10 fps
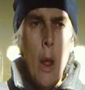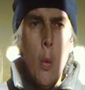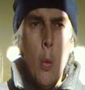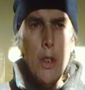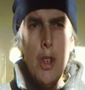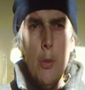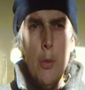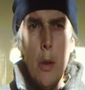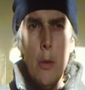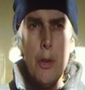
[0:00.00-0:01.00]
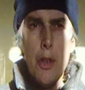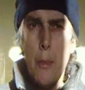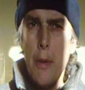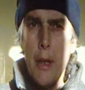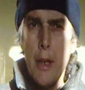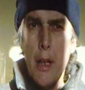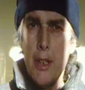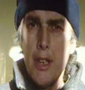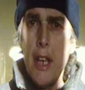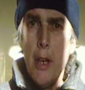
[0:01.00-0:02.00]
Once you know something,
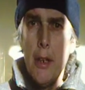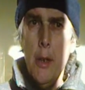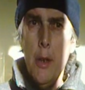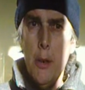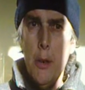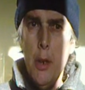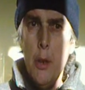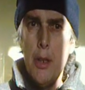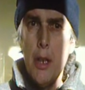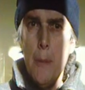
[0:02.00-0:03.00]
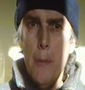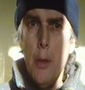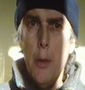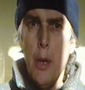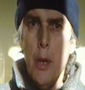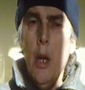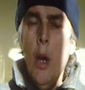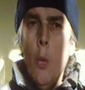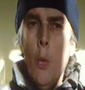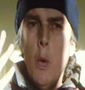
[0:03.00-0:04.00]
say like using the computer,
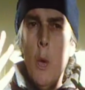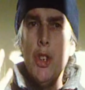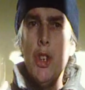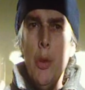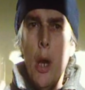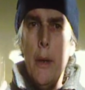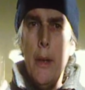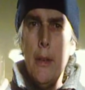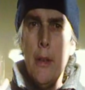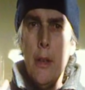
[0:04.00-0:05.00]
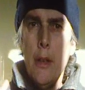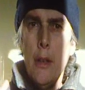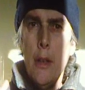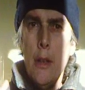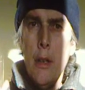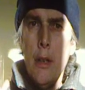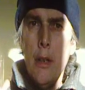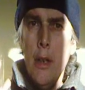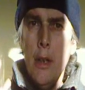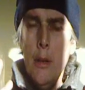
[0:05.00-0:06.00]
once you know it,
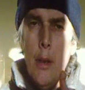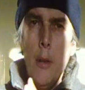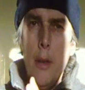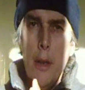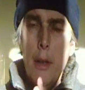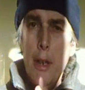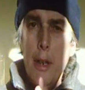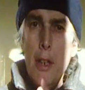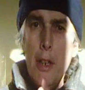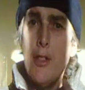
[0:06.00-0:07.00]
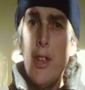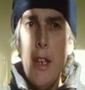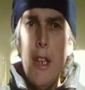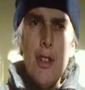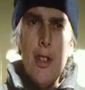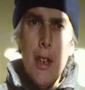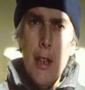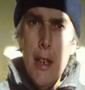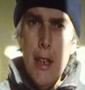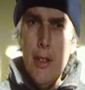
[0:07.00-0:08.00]
and it's dead
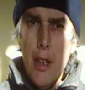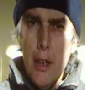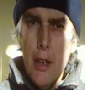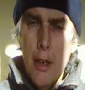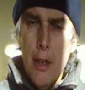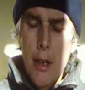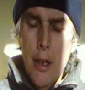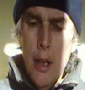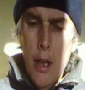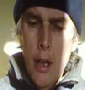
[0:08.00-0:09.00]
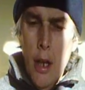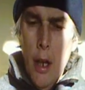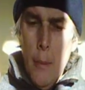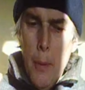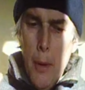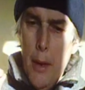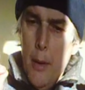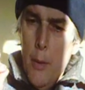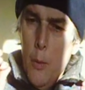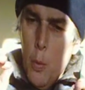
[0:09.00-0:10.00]
easy. But
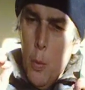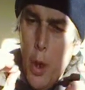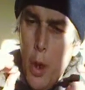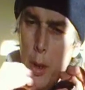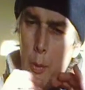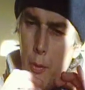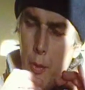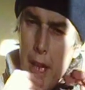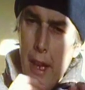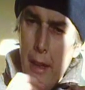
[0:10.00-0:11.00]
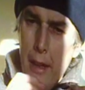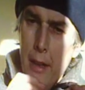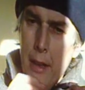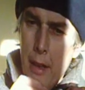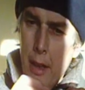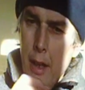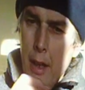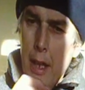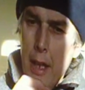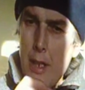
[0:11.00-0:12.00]
what you forget
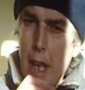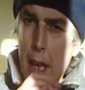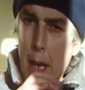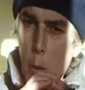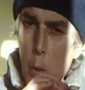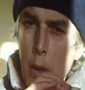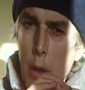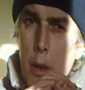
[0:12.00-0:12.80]
is how